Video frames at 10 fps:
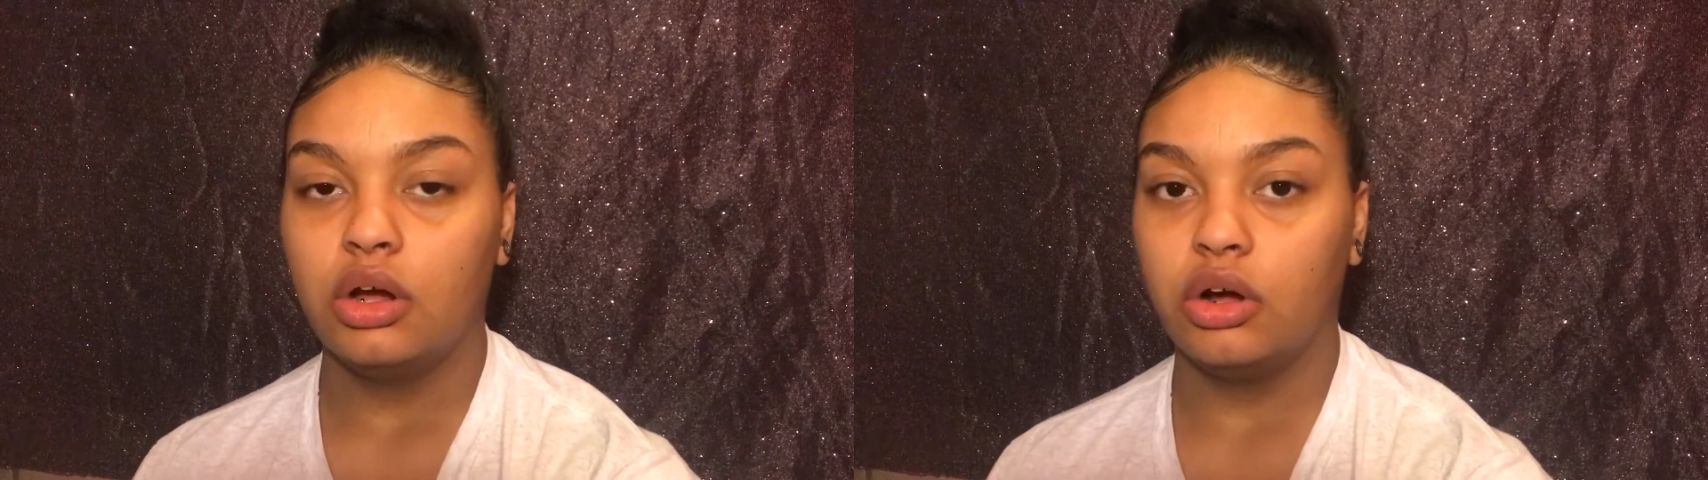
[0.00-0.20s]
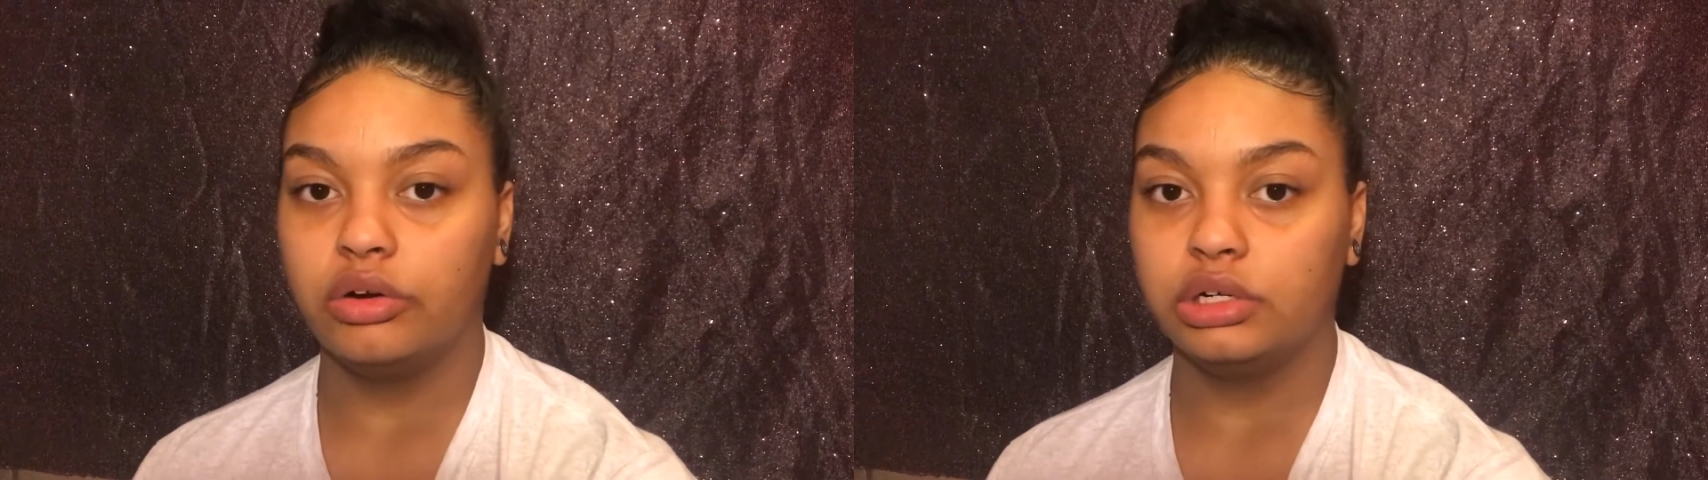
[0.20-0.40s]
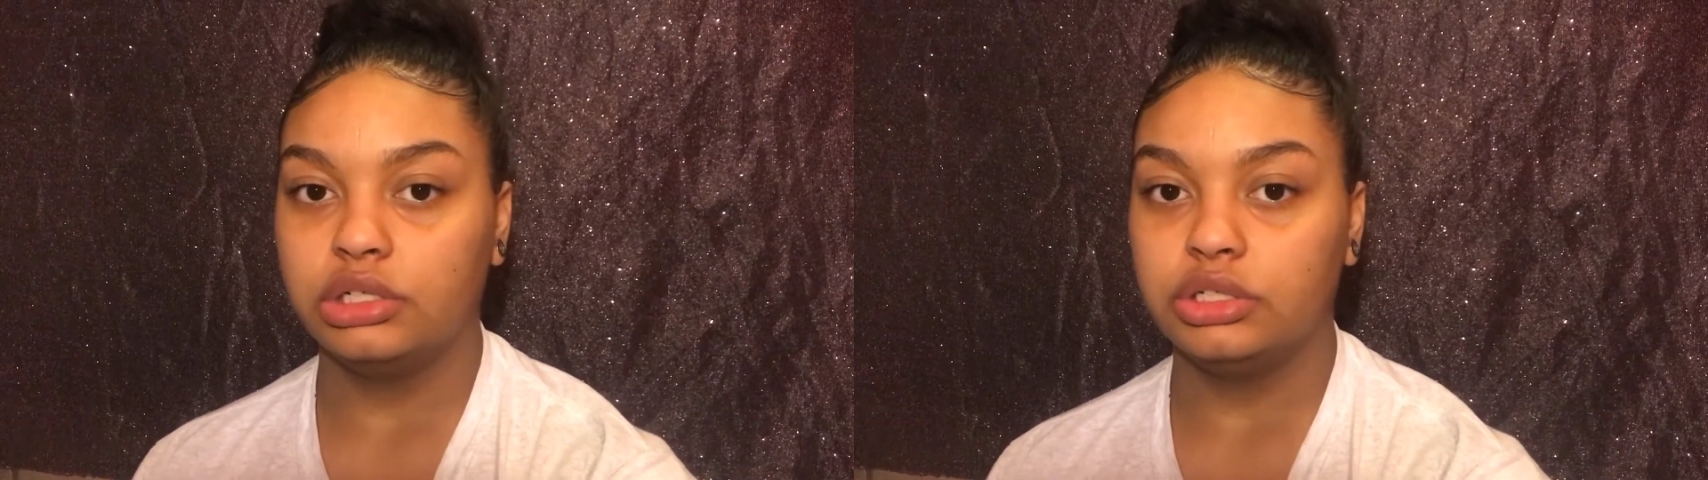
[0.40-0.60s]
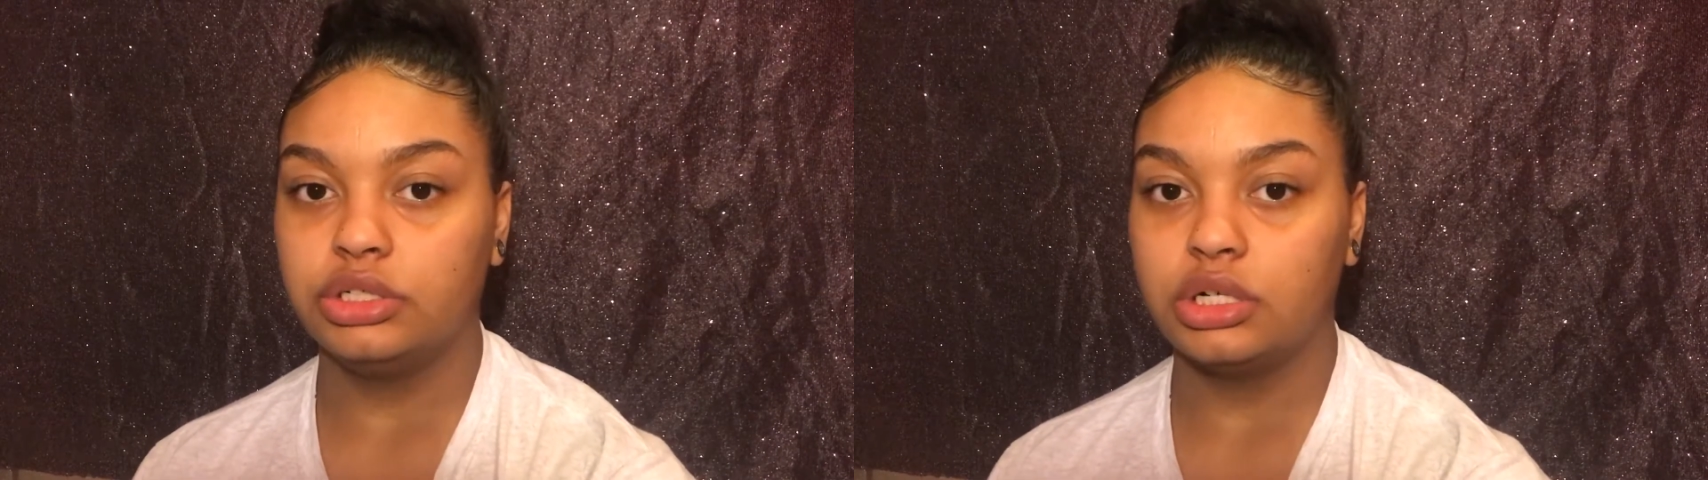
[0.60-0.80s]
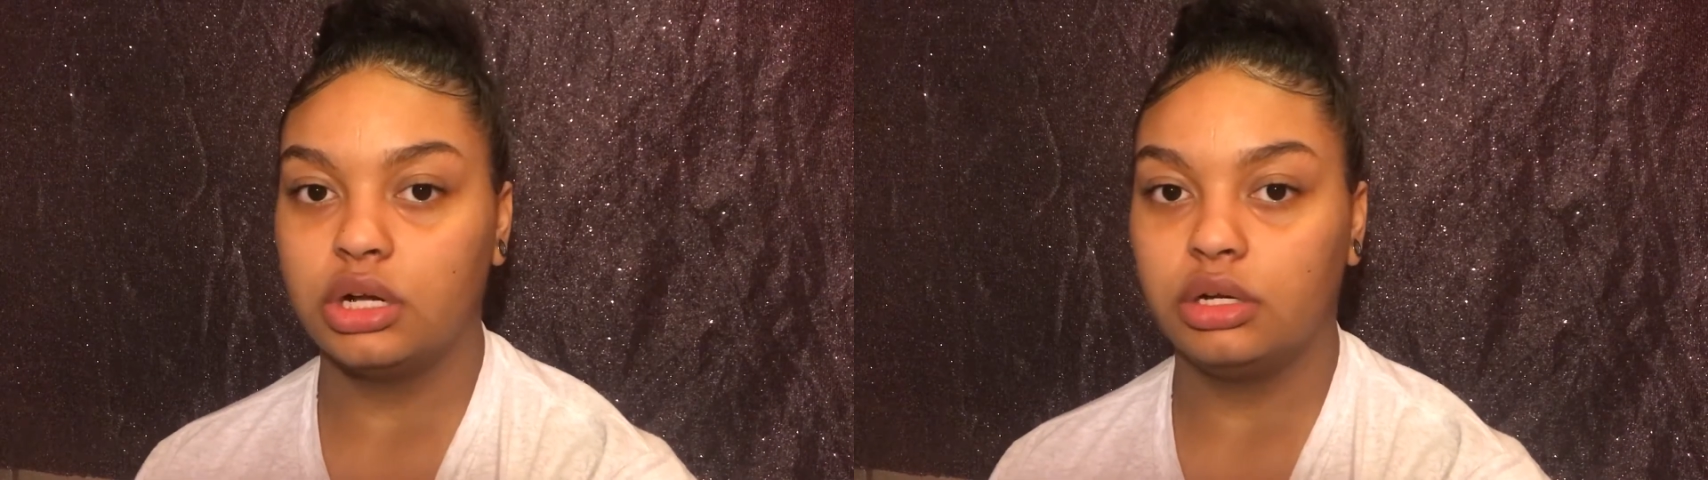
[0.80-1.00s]

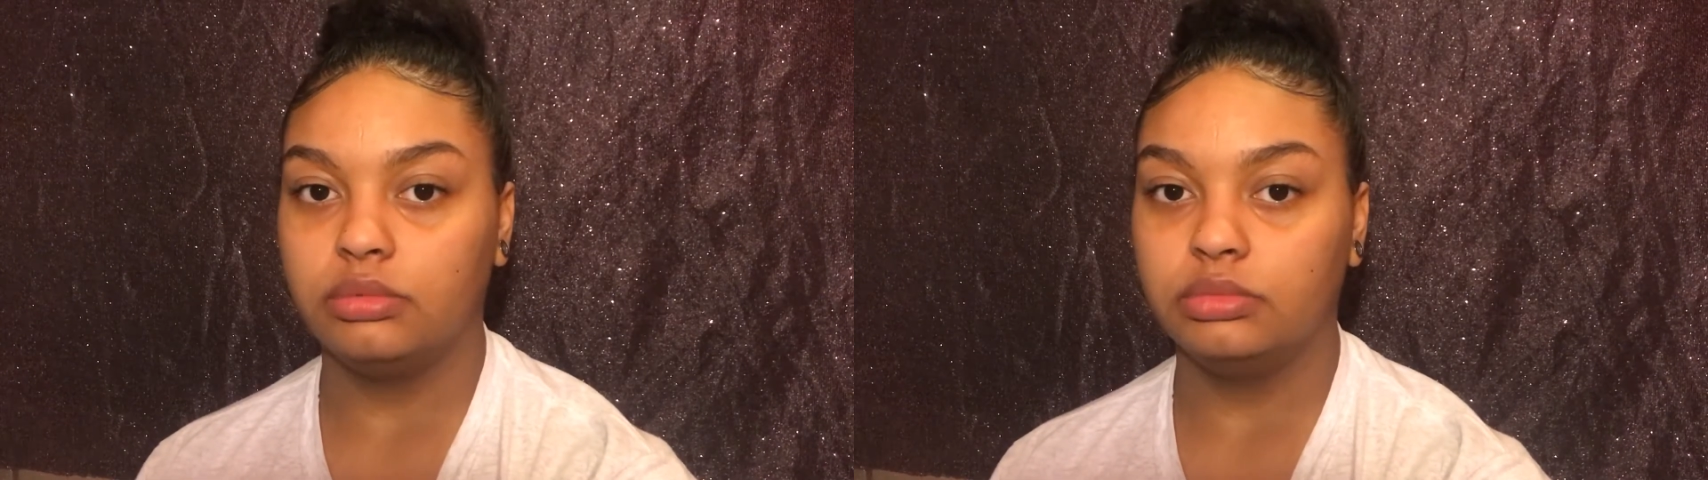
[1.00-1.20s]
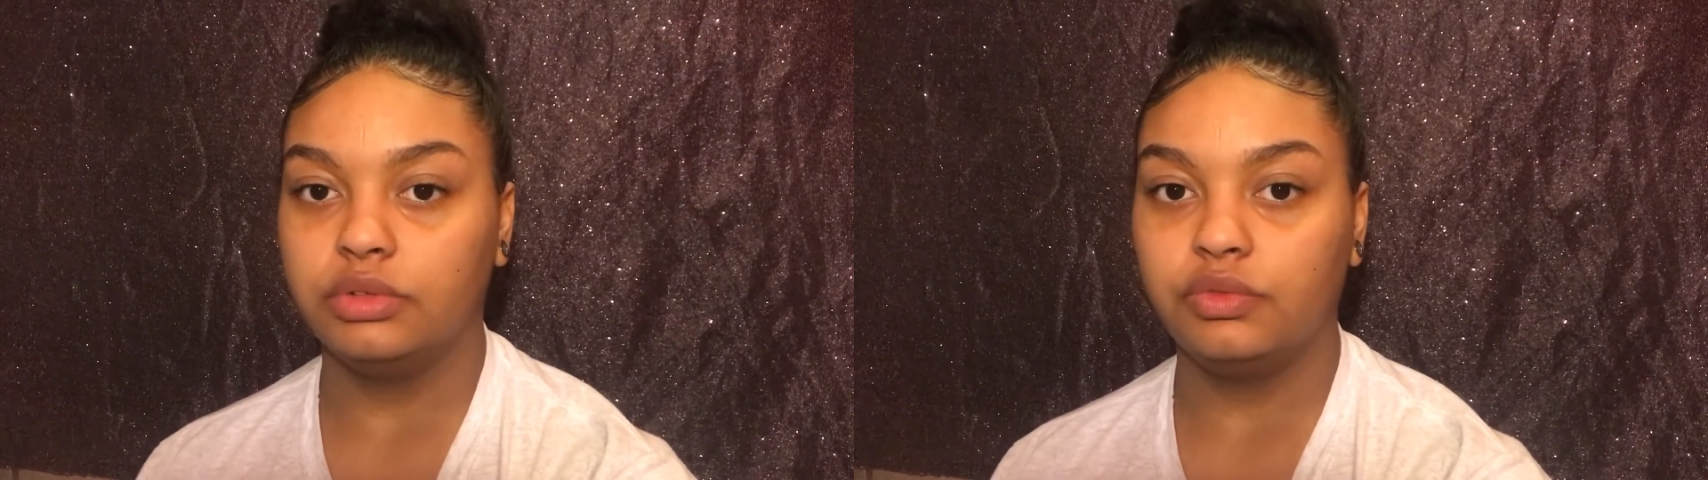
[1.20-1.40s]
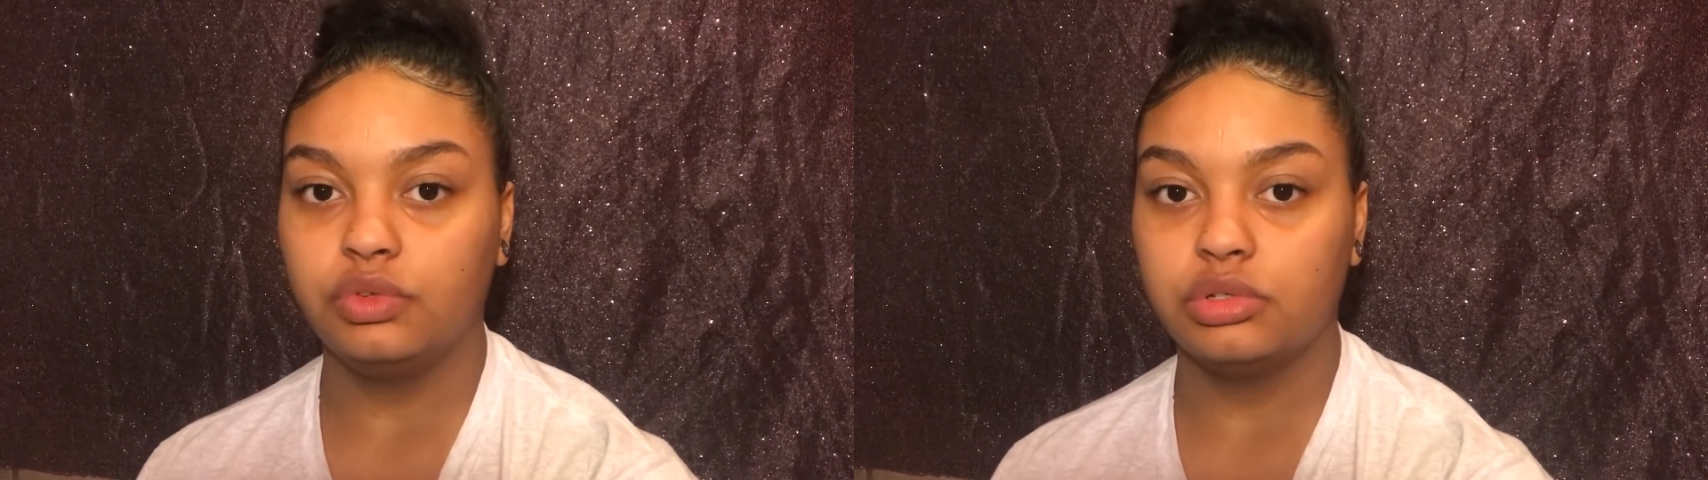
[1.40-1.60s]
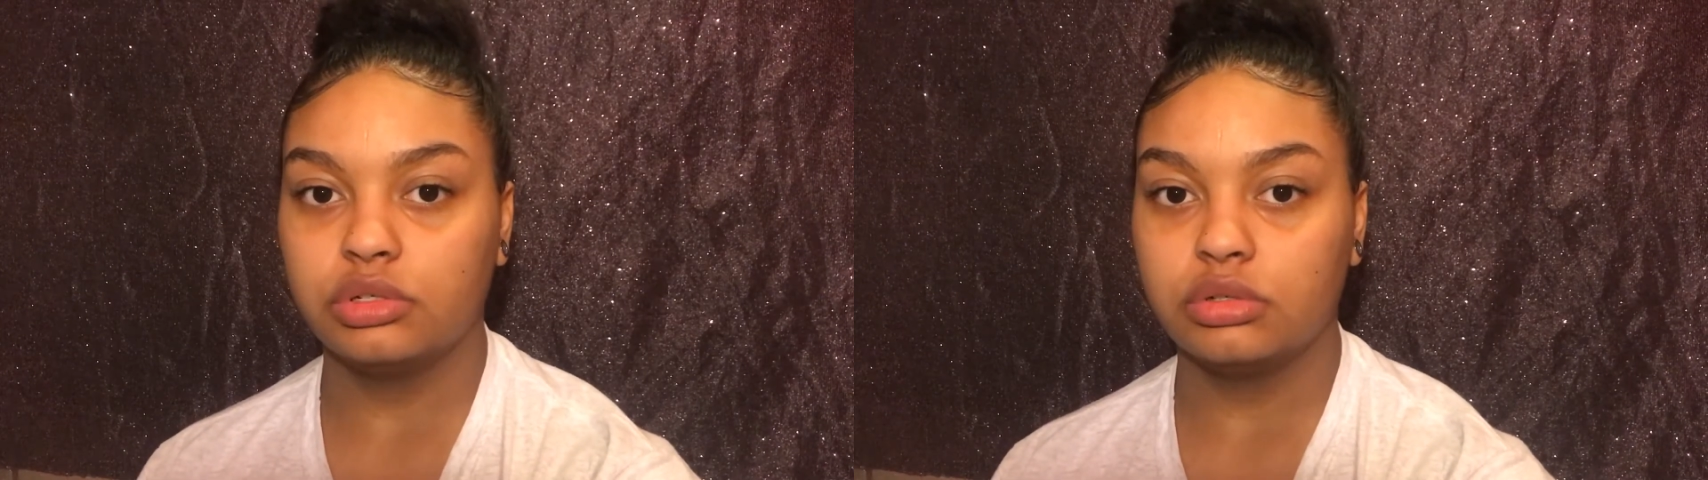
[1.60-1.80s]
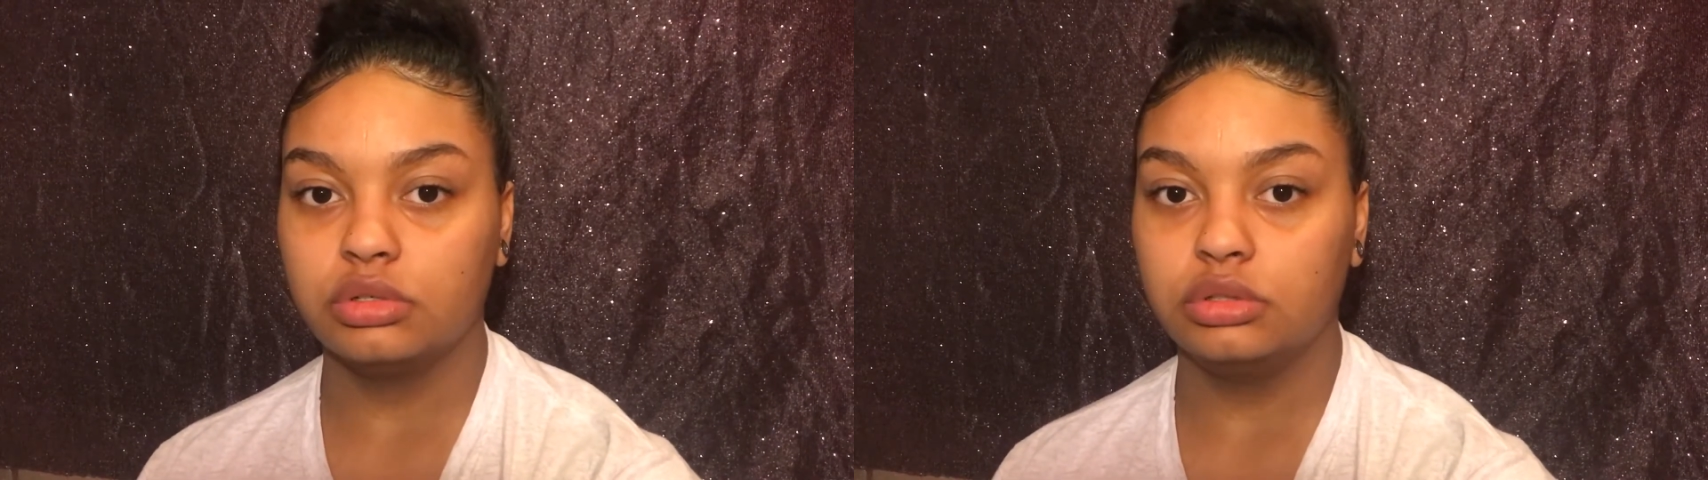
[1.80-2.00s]
orange
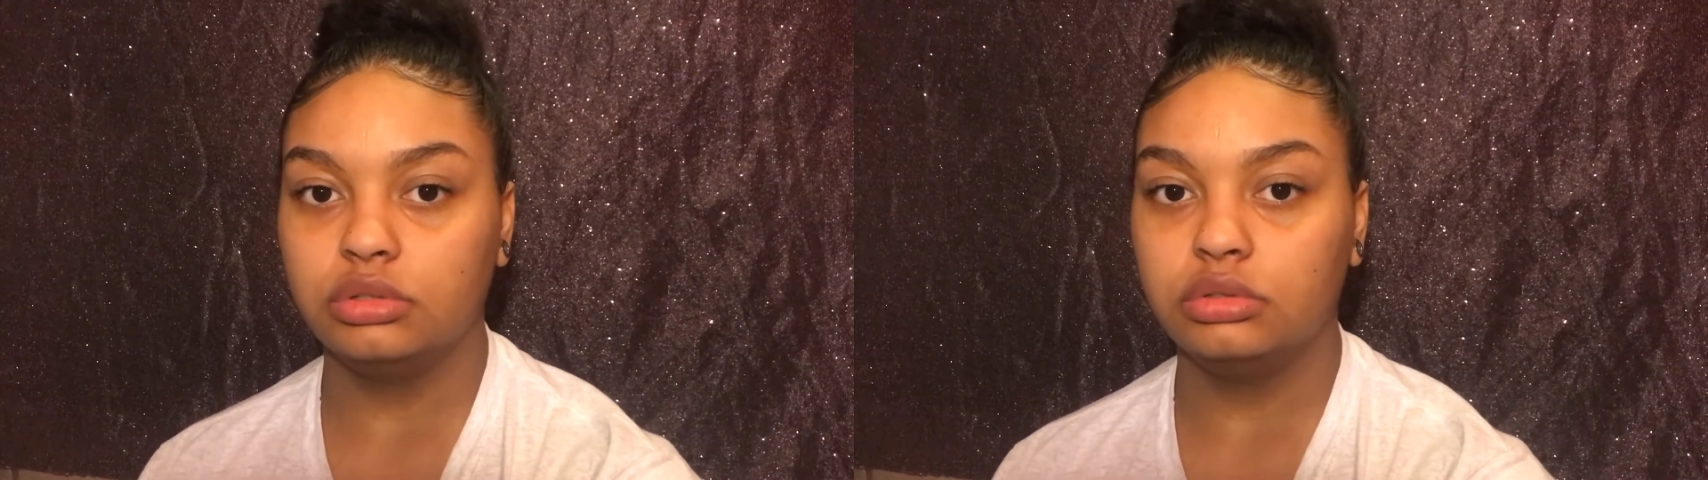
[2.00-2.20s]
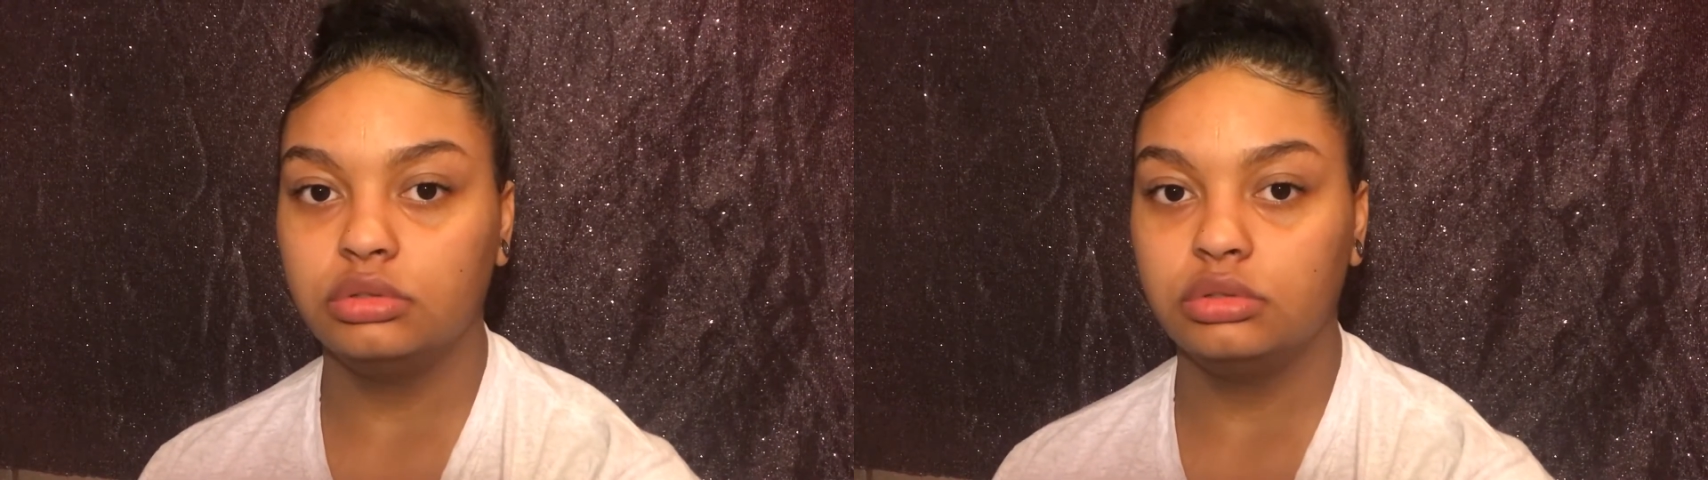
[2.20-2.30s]
diffusers on.